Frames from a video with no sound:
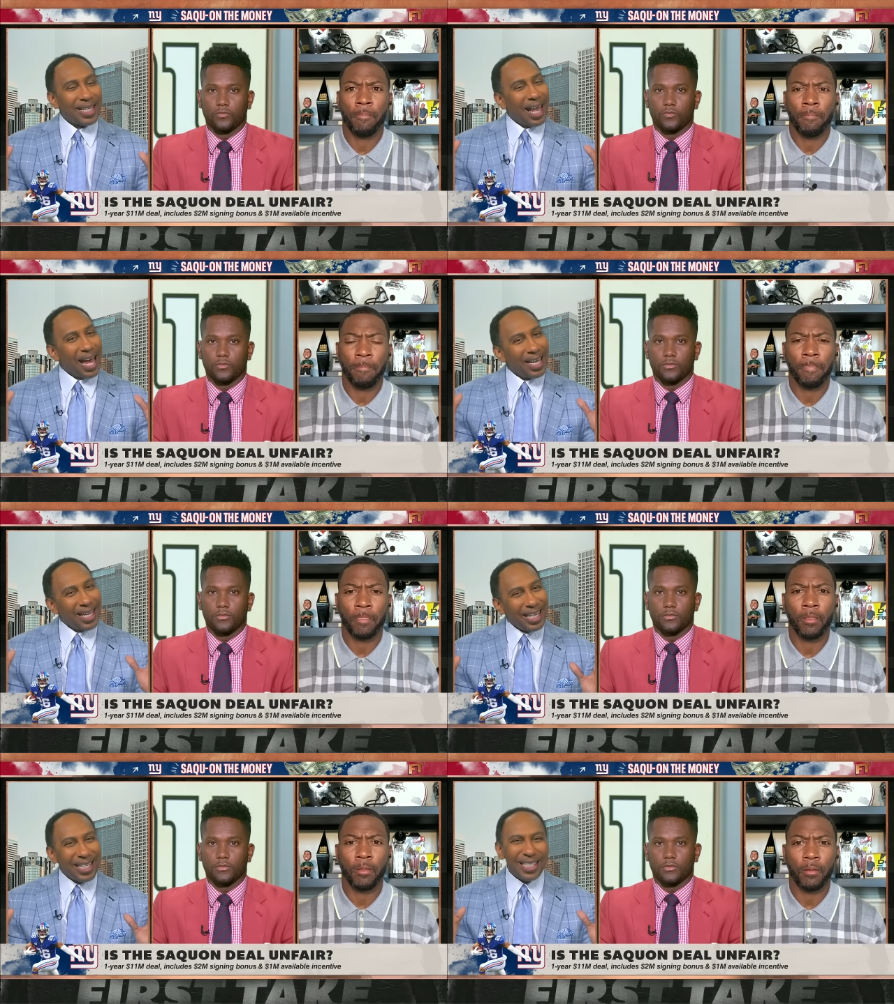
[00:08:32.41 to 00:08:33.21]
Speaker 1: like,
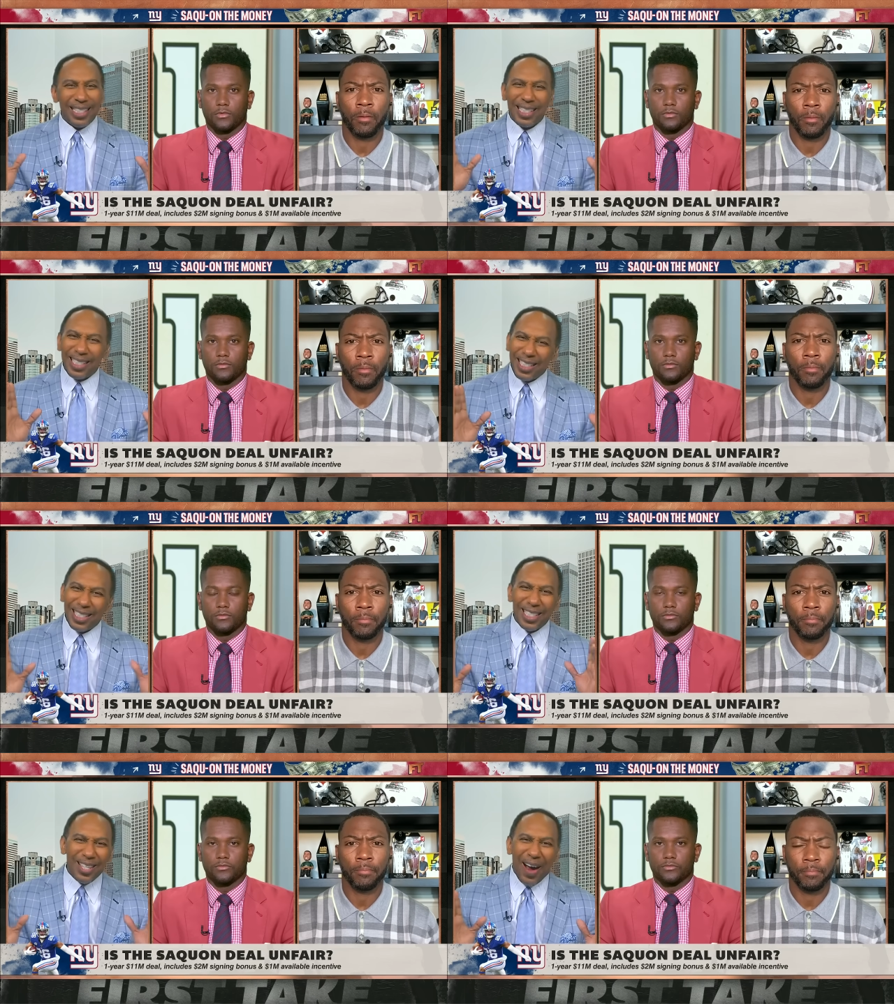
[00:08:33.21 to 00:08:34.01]
eh,
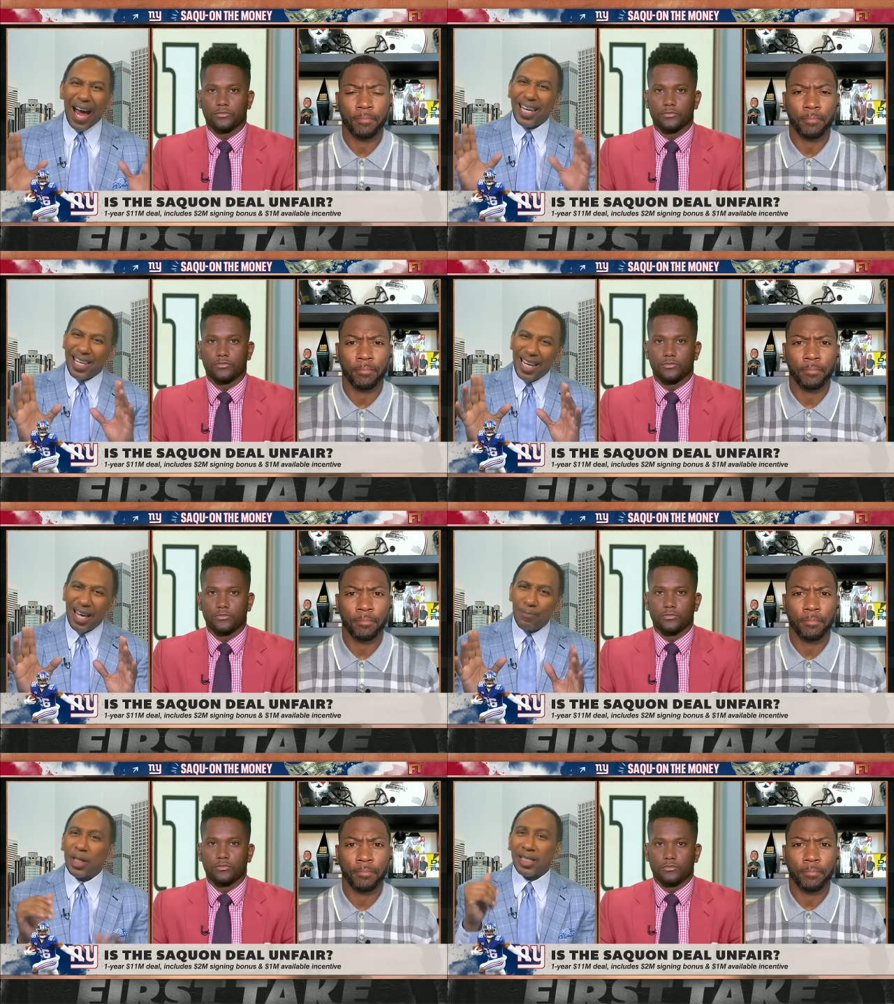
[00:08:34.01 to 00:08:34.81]
you know, I get it
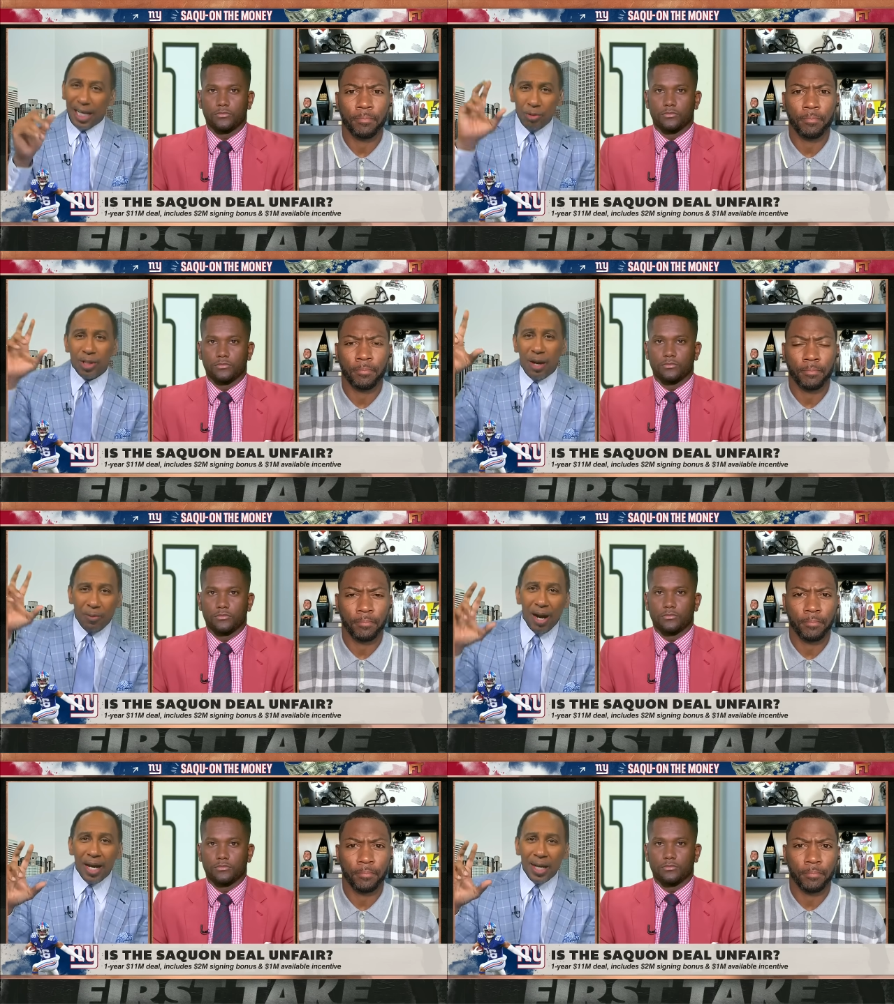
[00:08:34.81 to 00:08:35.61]
because like you said,
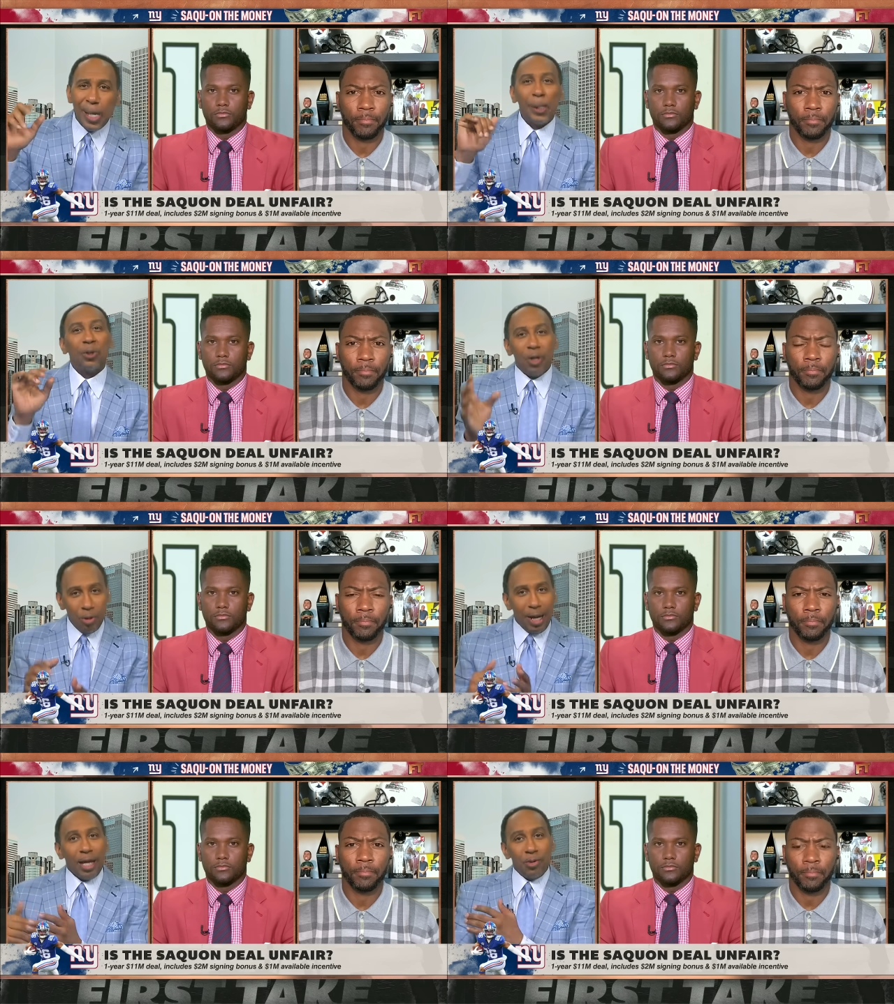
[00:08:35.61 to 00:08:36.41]
Ryan, you know, you
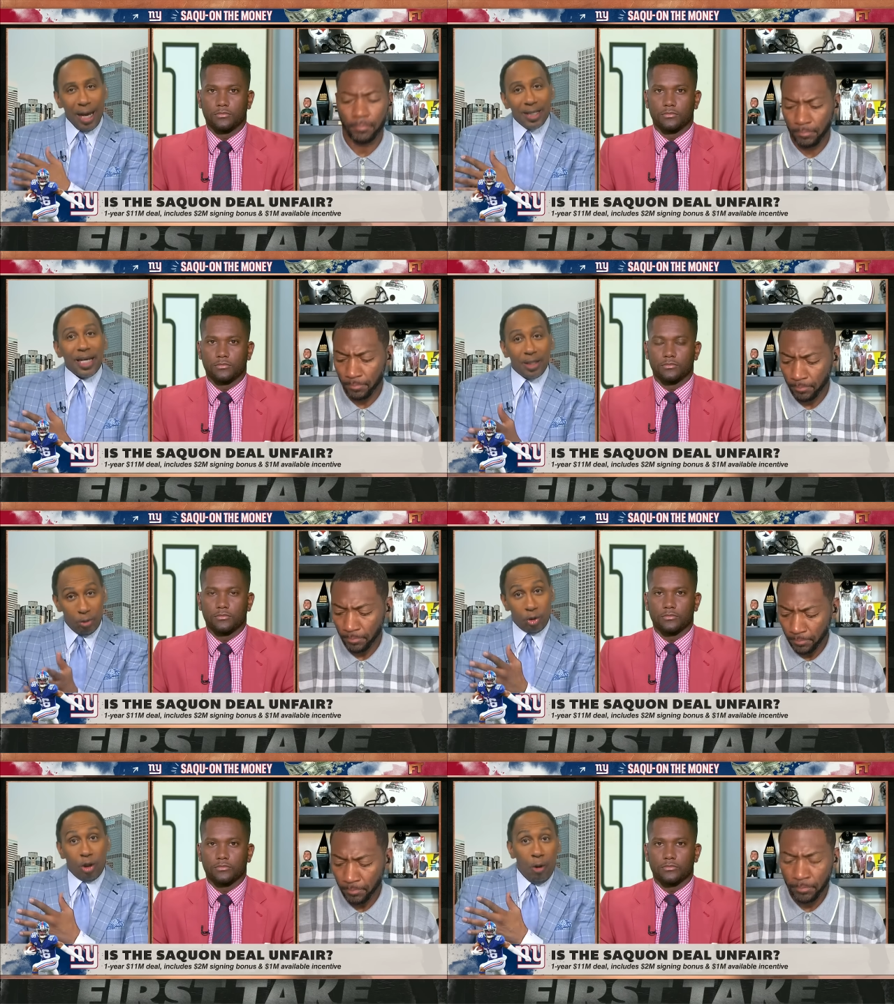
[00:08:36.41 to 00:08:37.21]
got you got to take those
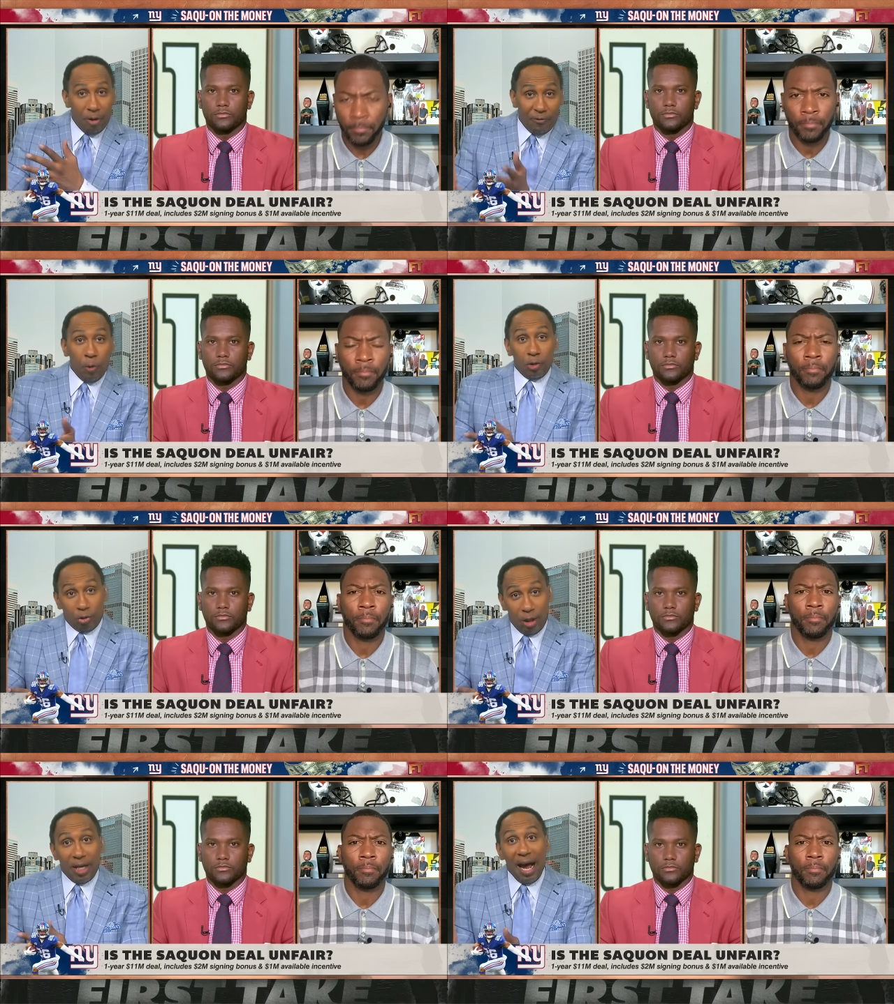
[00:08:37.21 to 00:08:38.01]
third and fourth
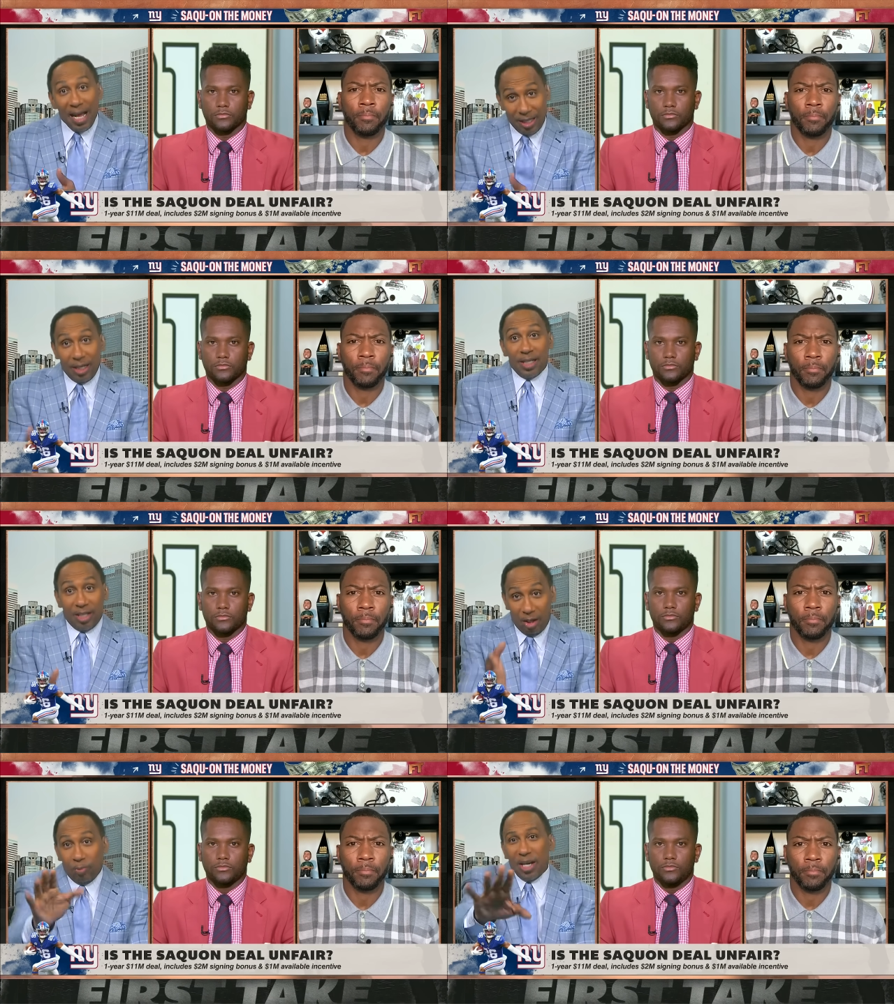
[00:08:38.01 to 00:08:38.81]
string guys into
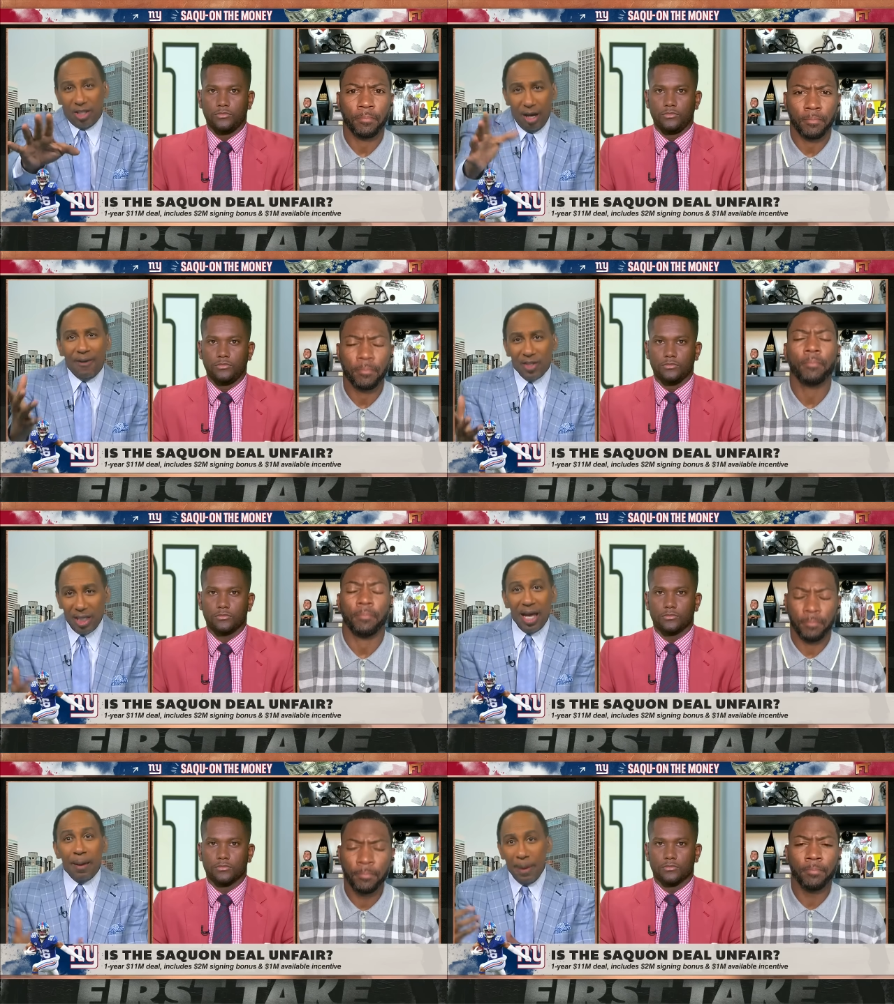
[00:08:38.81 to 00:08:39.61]
consideration. Obviously, they
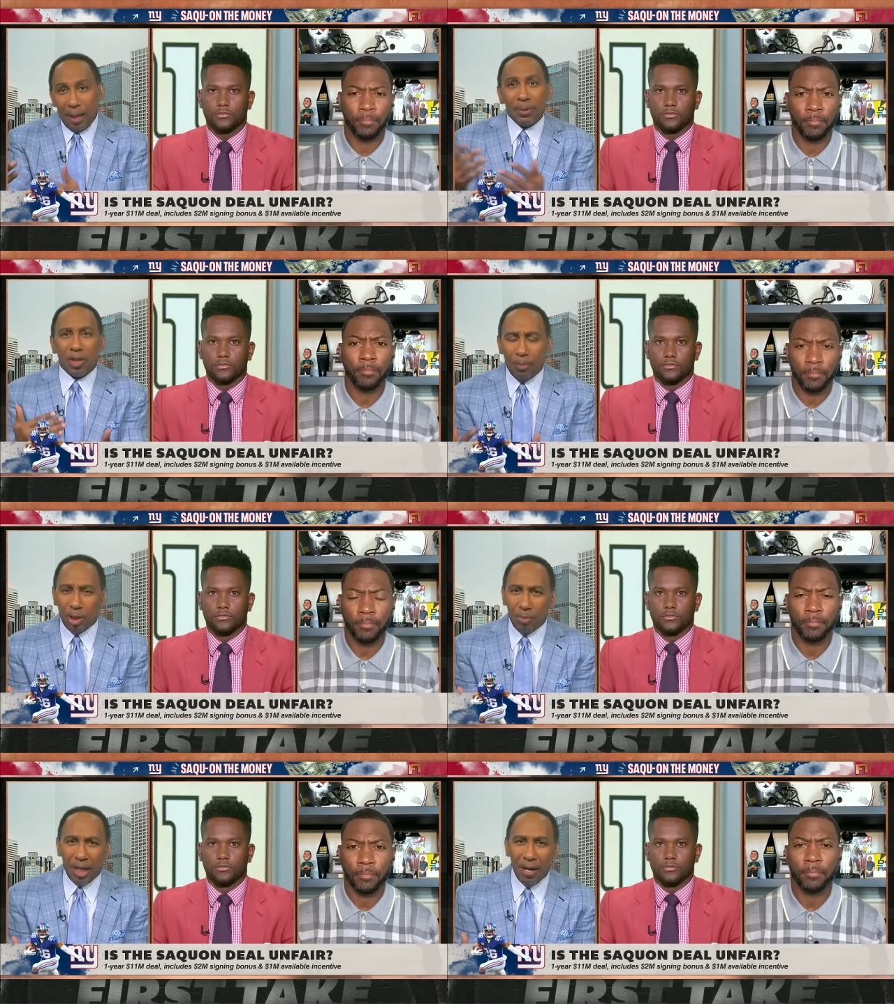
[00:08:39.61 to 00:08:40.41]
ain't mm-hmm. making so much
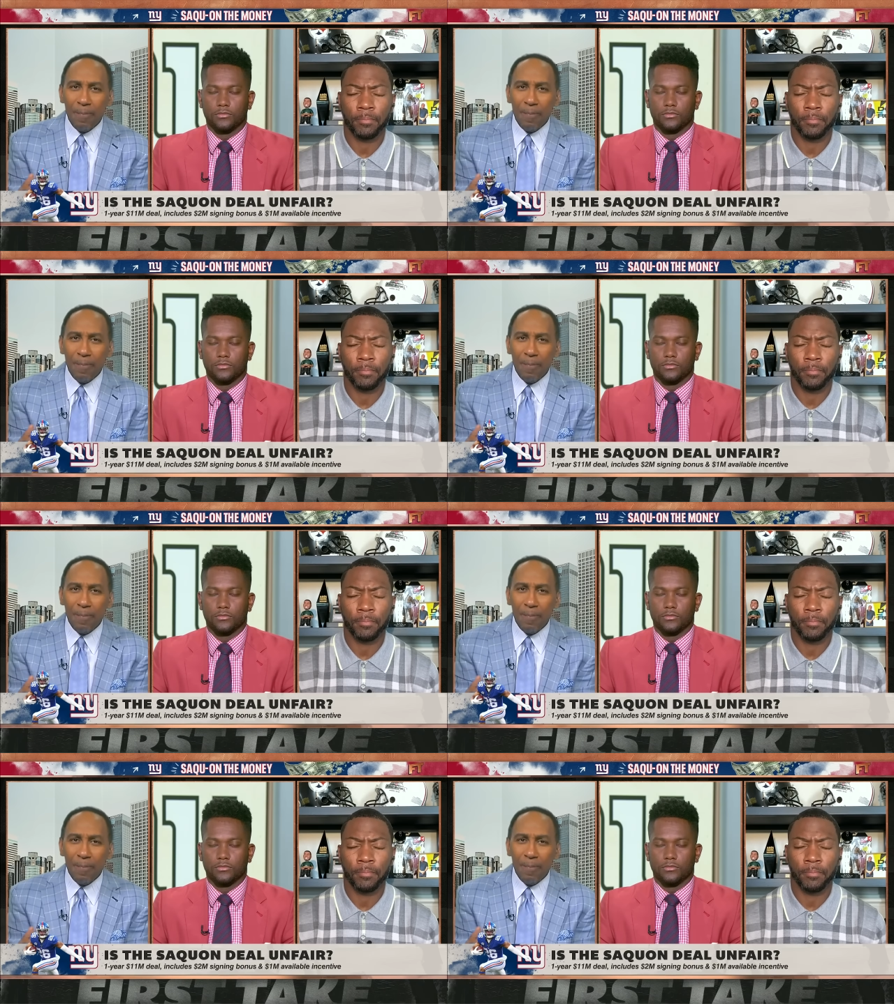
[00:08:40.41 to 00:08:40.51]
money.